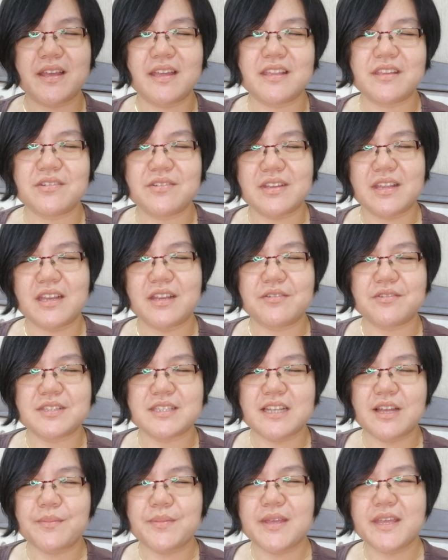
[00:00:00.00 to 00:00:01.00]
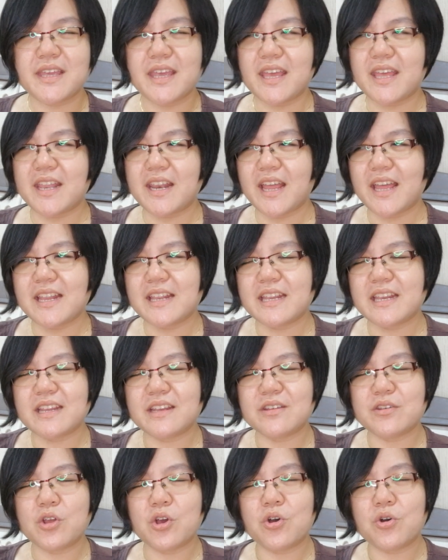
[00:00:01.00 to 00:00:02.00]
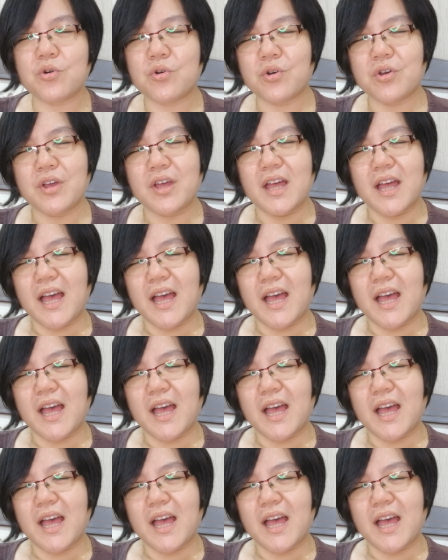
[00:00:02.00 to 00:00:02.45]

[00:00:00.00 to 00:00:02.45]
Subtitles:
I knew that it was coming, and I didn't know,